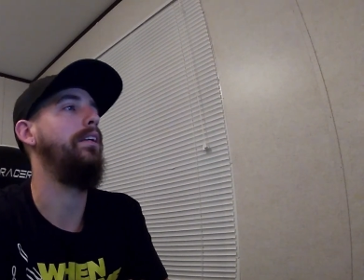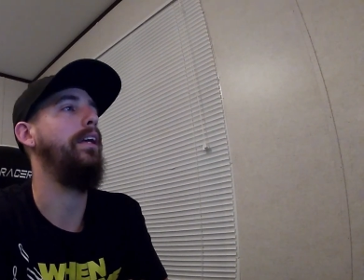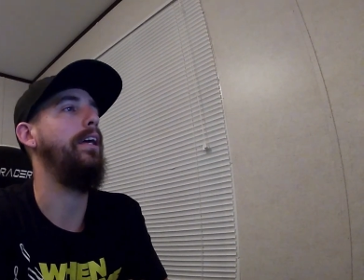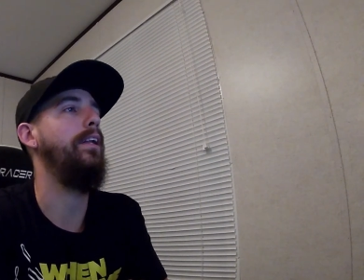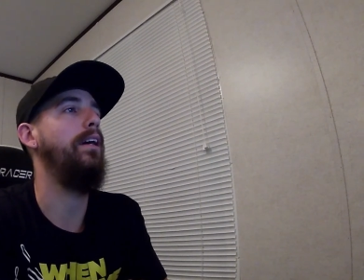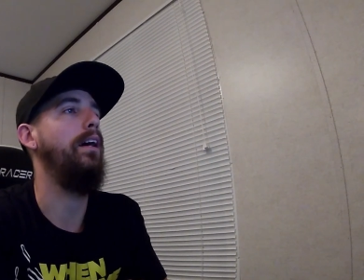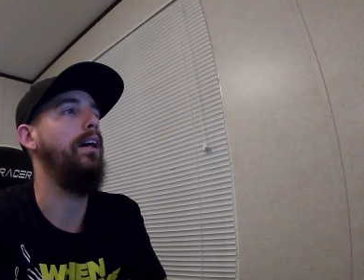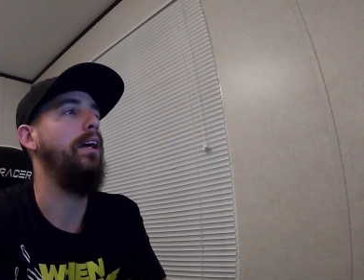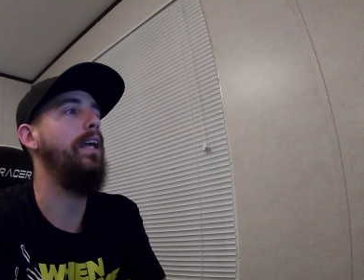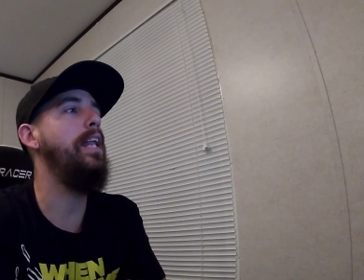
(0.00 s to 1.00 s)
And
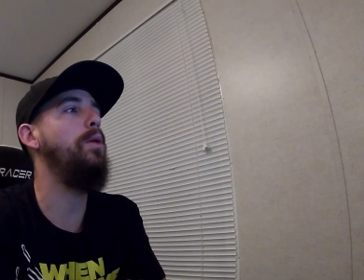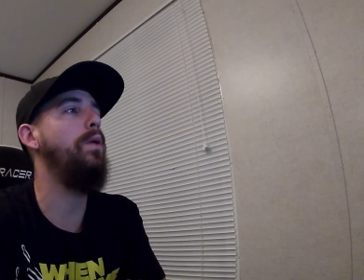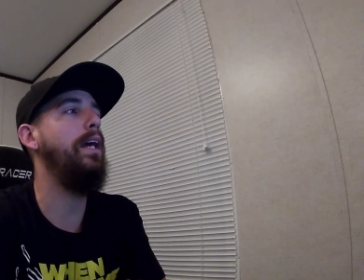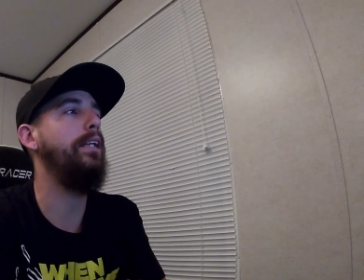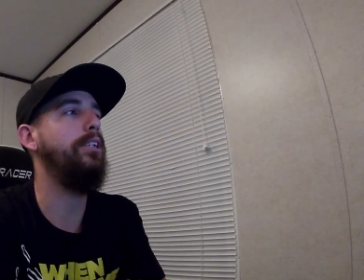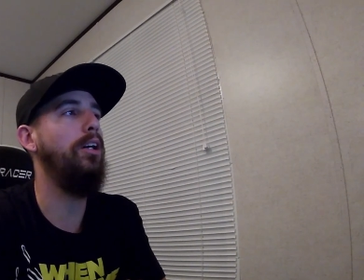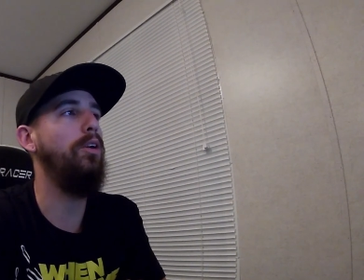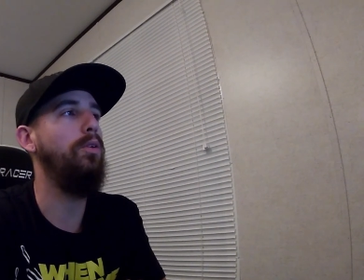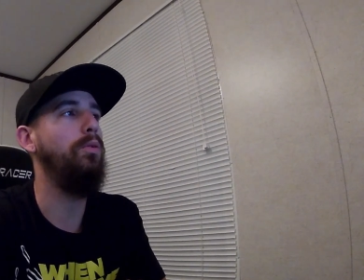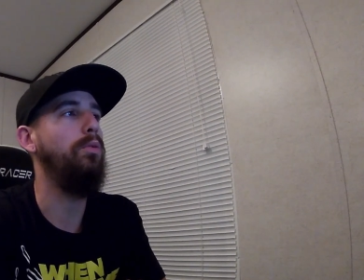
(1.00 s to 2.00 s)
anyway,
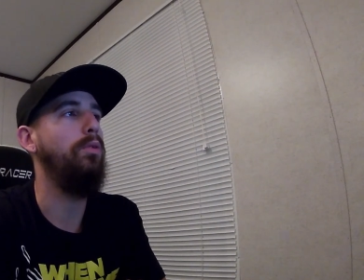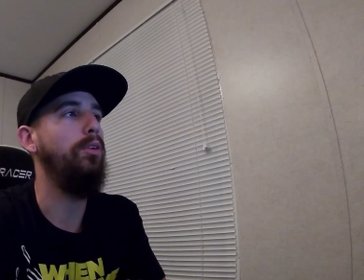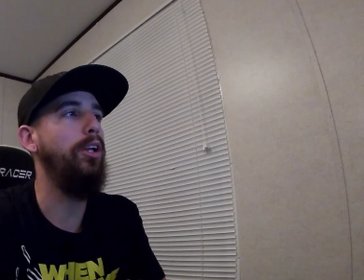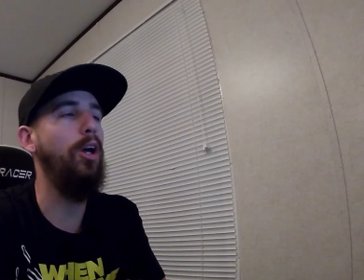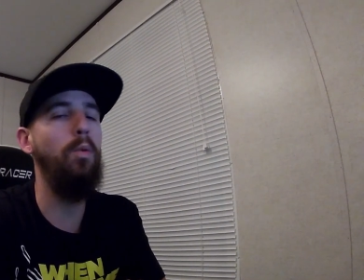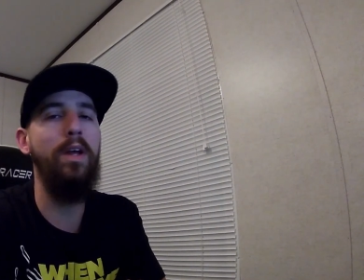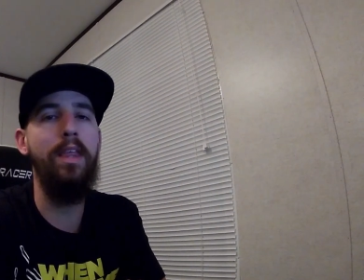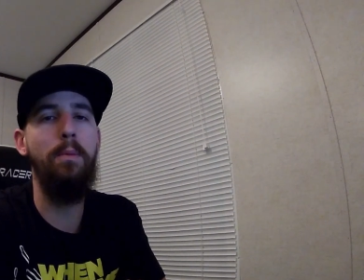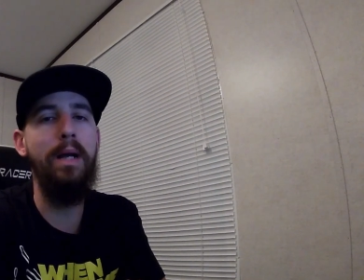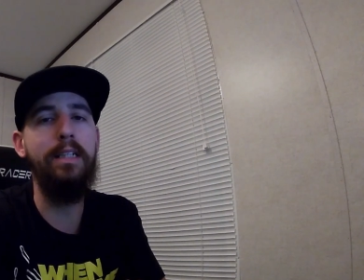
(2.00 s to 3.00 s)
so
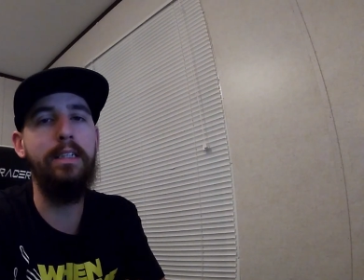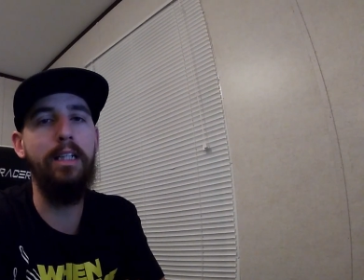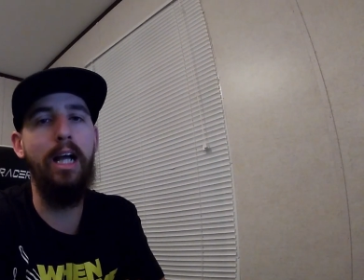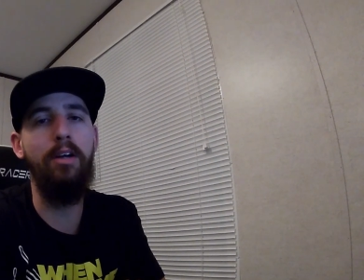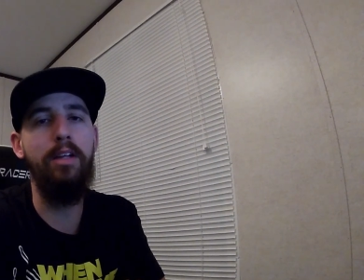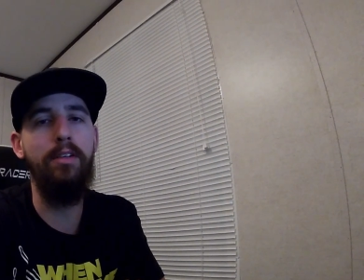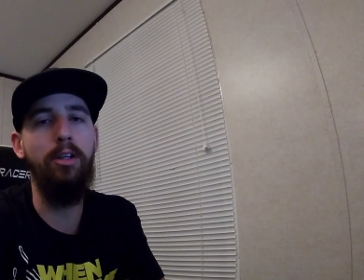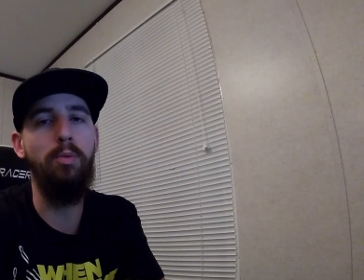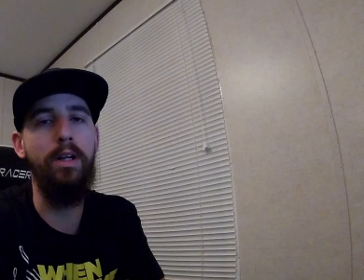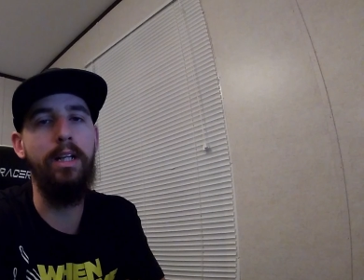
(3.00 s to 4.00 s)
basically I'll give you a
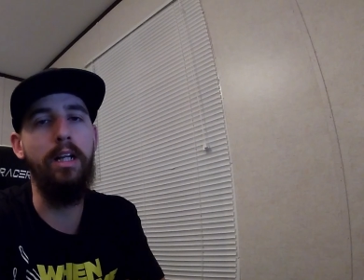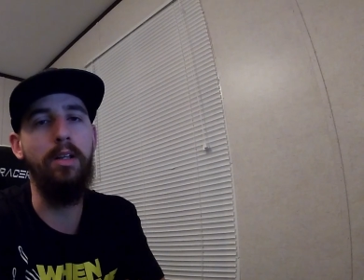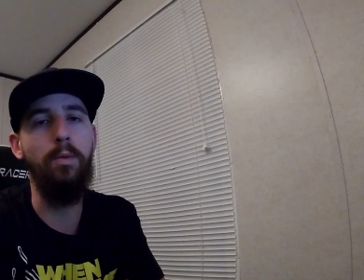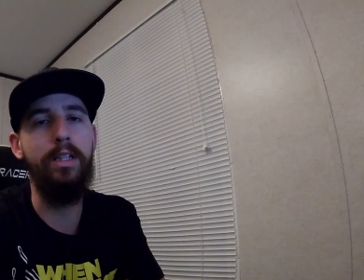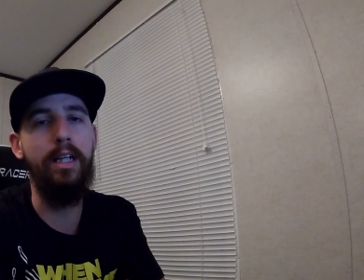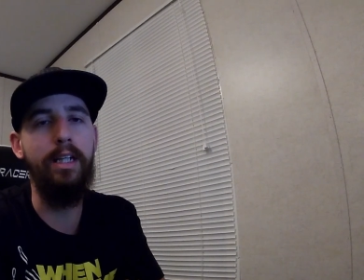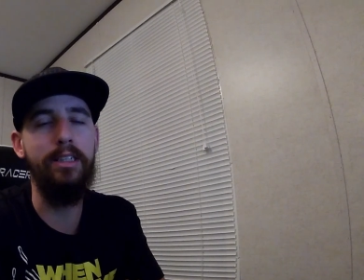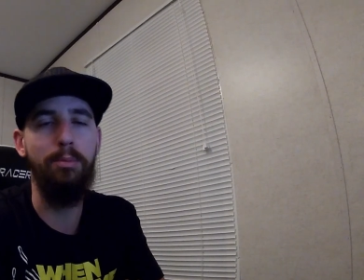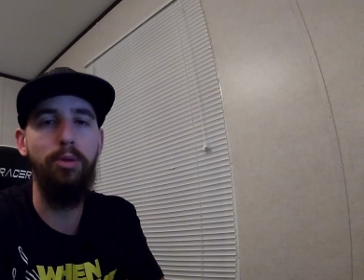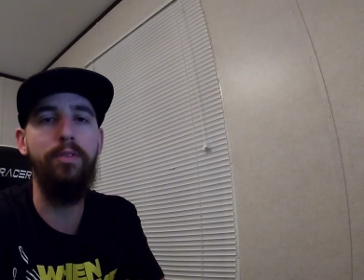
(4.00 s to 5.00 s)
little rundown of what that
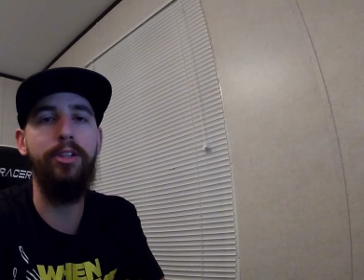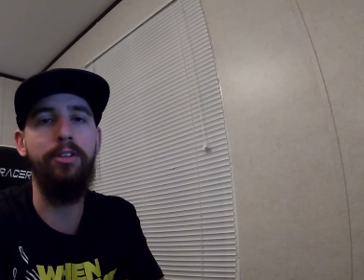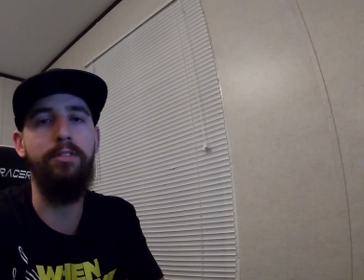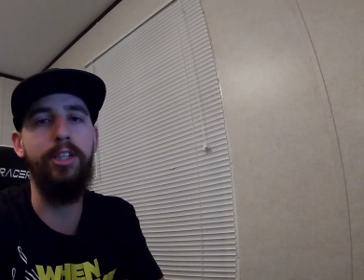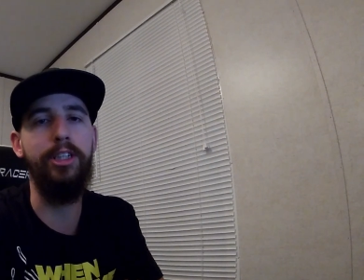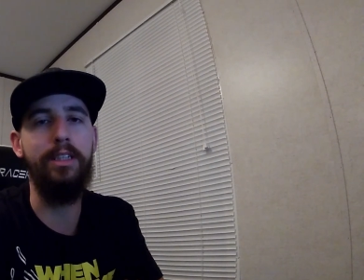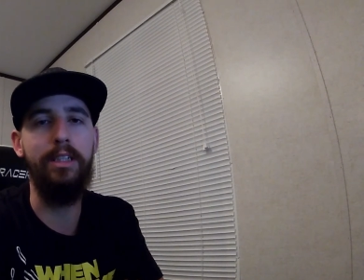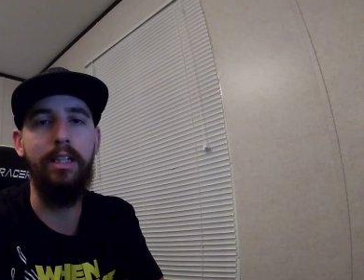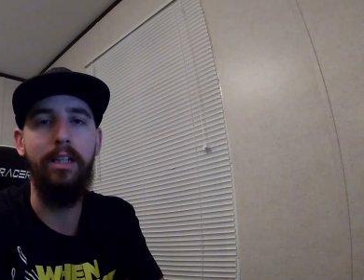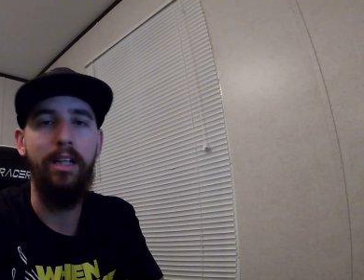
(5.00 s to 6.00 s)
is: improving your
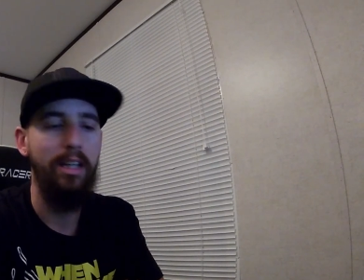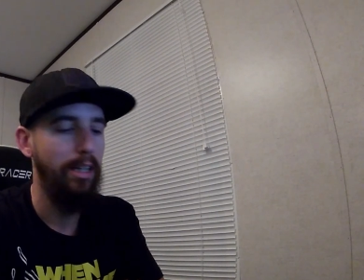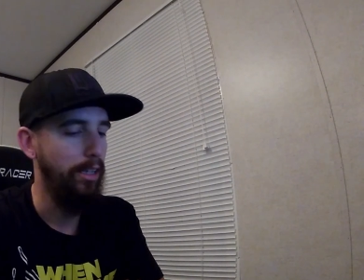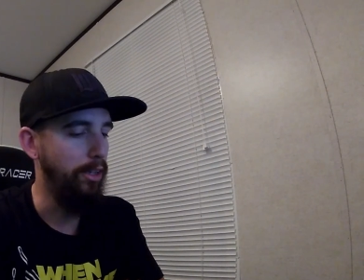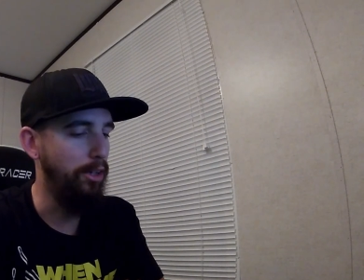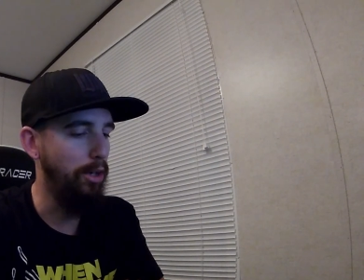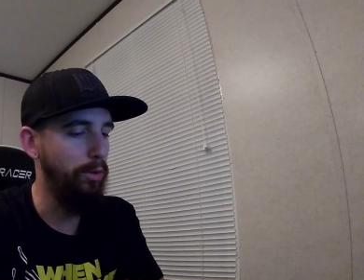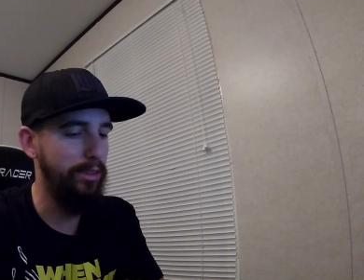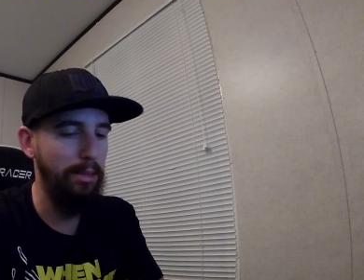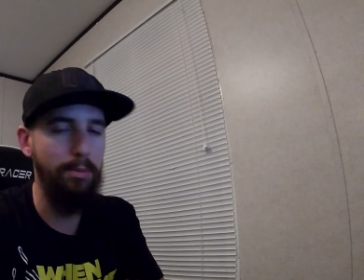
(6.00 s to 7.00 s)
efficiency.
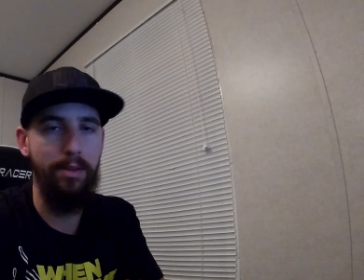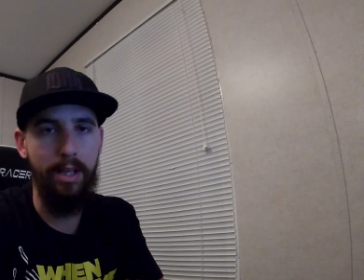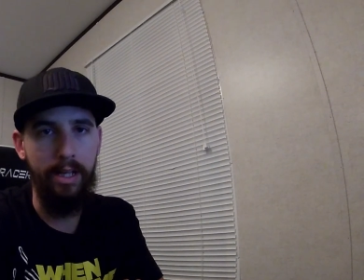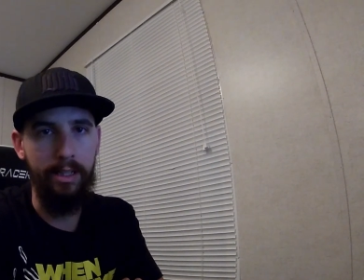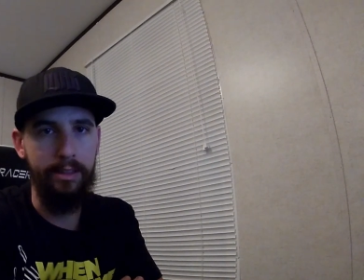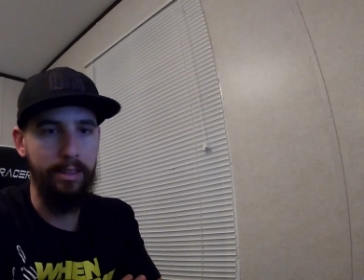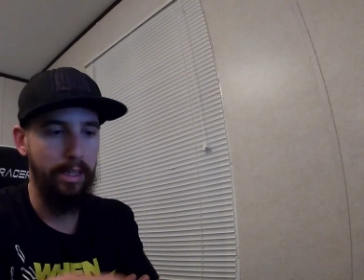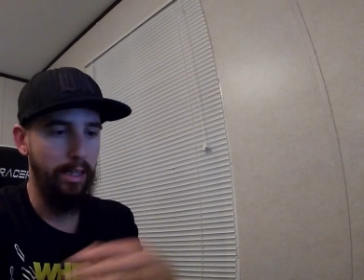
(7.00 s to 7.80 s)
Simple things.